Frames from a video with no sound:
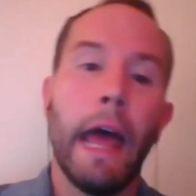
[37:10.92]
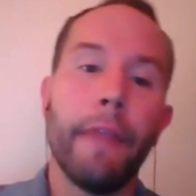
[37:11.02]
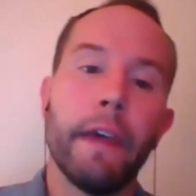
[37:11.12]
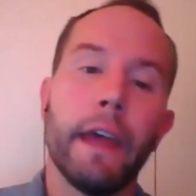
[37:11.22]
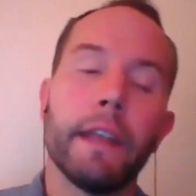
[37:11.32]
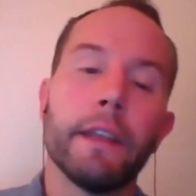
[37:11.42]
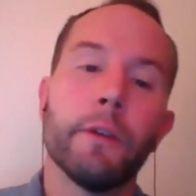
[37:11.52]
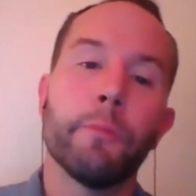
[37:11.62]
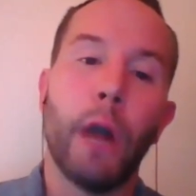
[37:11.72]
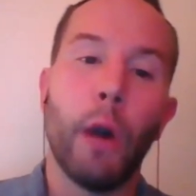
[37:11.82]
And then
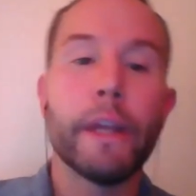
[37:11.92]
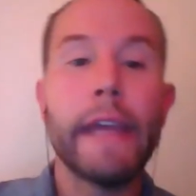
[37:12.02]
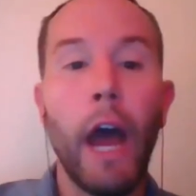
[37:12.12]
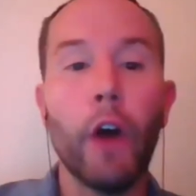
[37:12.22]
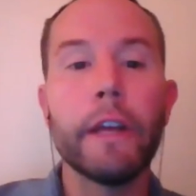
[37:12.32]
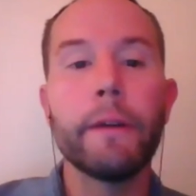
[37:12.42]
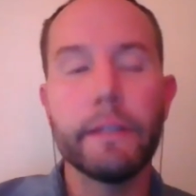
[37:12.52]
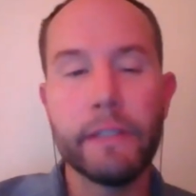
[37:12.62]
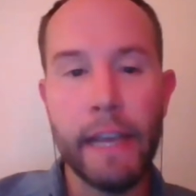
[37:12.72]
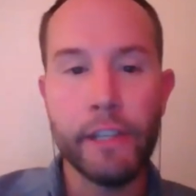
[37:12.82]
Broward
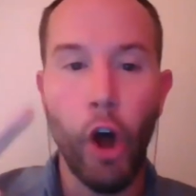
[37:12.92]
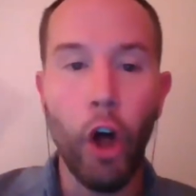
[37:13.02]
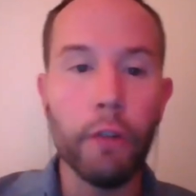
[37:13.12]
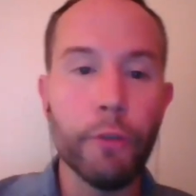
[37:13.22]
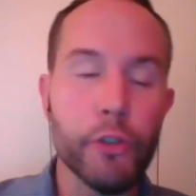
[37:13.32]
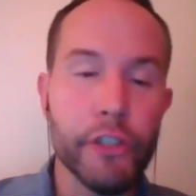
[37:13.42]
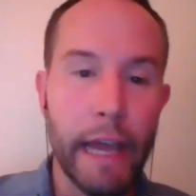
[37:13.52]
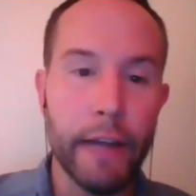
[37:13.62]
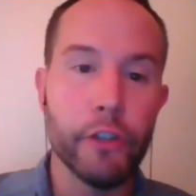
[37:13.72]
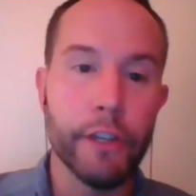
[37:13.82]
County takes all of those
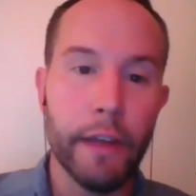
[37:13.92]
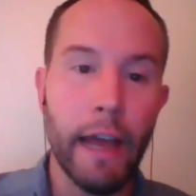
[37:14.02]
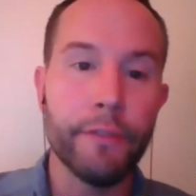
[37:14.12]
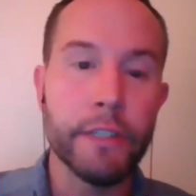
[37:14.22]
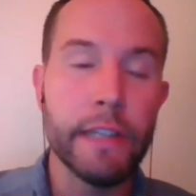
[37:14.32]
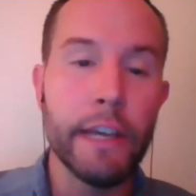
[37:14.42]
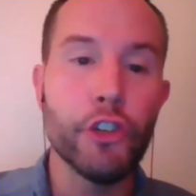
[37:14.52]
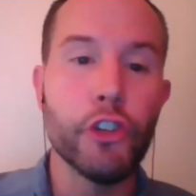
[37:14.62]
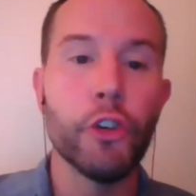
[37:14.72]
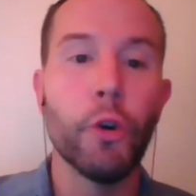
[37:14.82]
standards that they have to
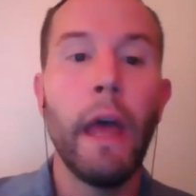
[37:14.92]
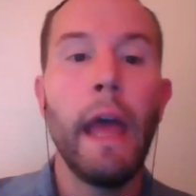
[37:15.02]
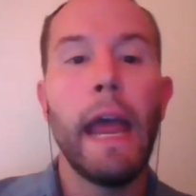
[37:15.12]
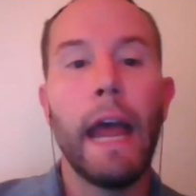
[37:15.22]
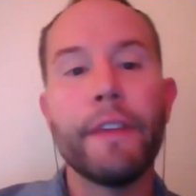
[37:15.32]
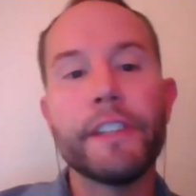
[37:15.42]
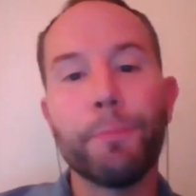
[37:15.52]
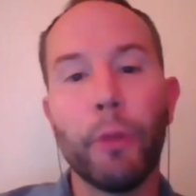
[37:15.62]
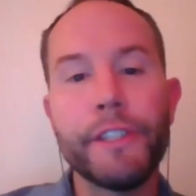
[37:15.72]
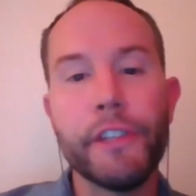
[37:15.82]
teach to and then
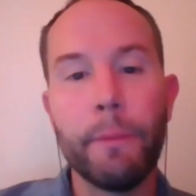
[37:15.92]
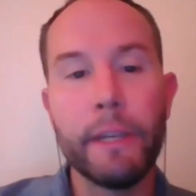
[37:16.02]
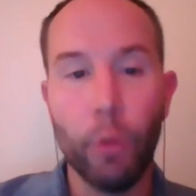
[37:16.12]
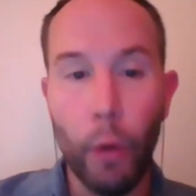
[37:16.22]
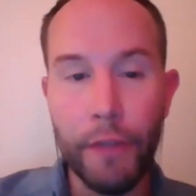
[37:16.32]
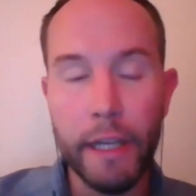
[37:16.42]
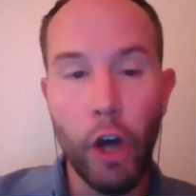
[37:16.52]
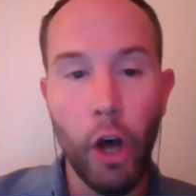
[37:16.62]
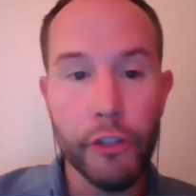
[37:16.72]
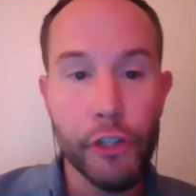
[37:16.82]
splits them into what they
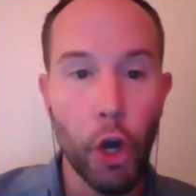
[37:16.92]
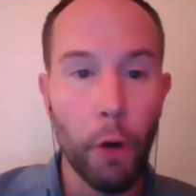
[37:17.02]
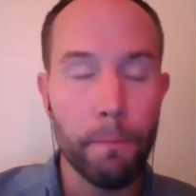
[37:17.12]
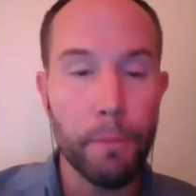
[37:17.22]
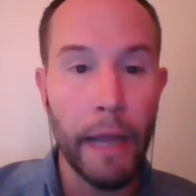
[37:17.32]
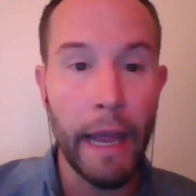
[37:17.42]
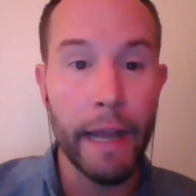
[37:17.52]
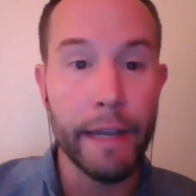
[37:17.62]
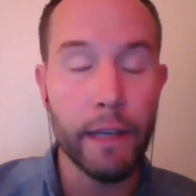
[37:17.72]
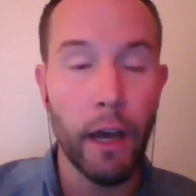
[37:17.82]
call scope
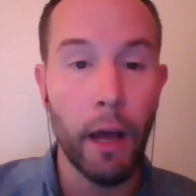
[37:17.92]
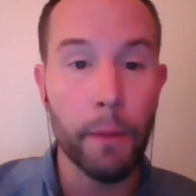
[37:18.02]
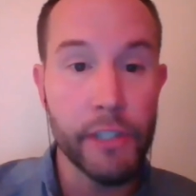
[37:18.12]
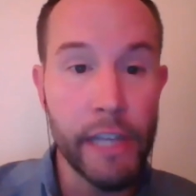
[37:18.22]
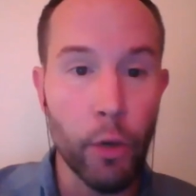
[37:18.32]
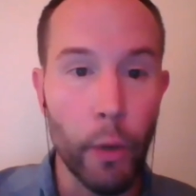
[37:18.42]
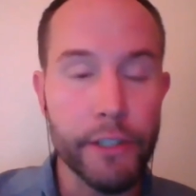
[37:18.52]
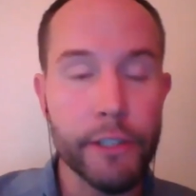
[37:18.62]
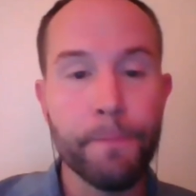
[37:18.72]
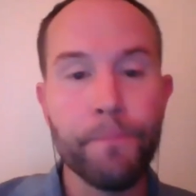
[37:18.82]
and um,
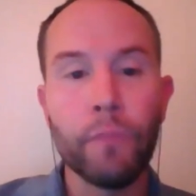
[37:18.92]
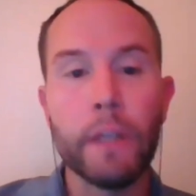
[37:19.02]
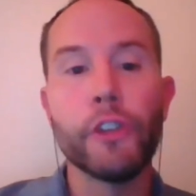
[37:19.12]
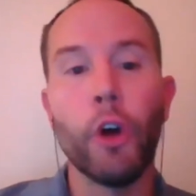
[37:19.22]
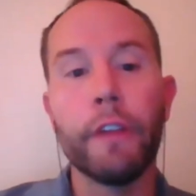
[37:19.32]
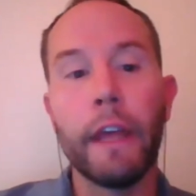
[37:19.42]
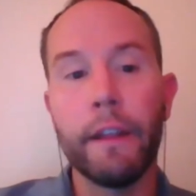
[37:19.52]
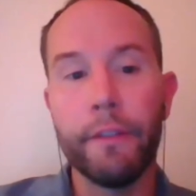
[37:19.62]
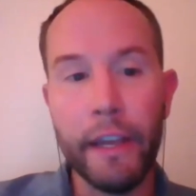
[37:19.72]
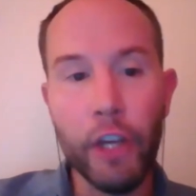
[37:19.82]
sequence. So
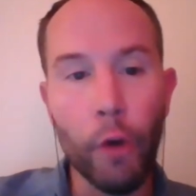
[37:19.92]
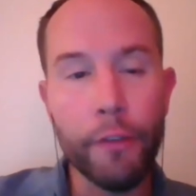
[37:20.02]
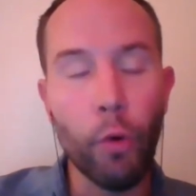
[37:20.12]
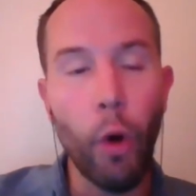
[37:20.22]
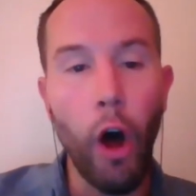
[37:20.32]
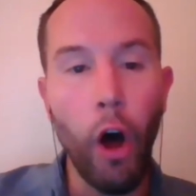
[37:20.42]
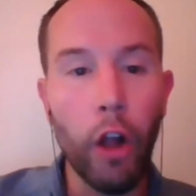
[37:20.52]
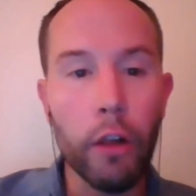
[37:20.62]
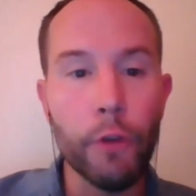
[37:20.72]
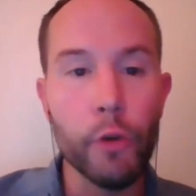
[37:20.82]
then they go through
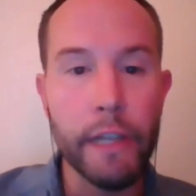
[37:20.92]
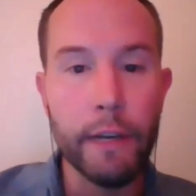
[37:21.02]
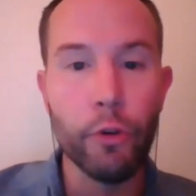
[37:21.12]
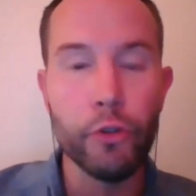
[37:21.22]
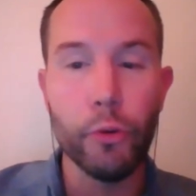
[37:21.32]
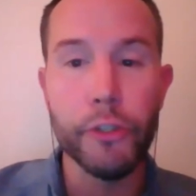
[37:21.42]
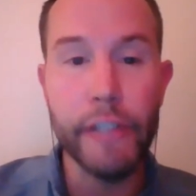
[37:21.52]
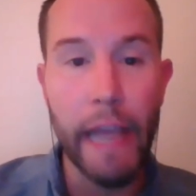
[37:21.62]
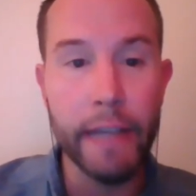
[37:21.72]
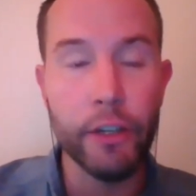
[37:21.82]
all of those individual
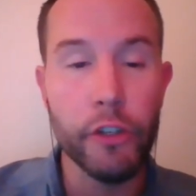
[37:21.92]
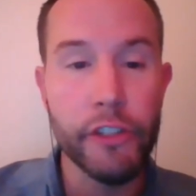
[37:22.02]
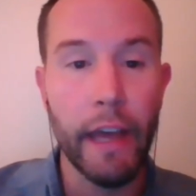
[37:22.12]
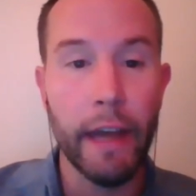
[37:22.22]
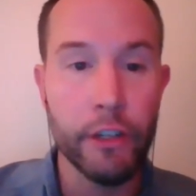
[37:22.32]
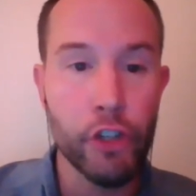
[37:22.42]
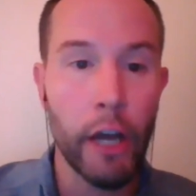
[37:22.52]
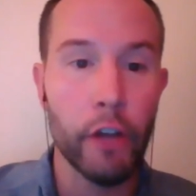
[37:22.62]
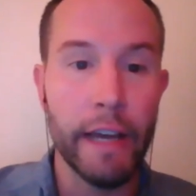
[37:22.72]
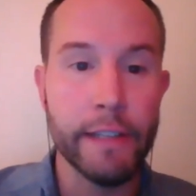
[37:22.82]
standards that a
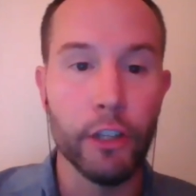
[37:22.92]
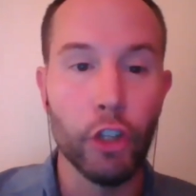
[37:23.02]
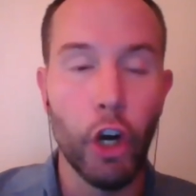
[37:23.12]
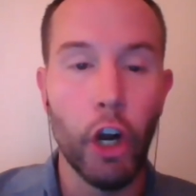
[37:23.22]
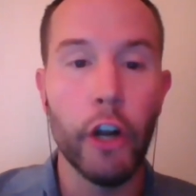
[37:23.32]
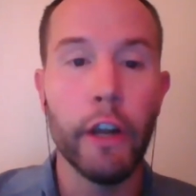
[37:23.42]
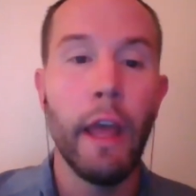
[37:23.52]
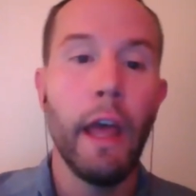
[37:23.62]
child has to learn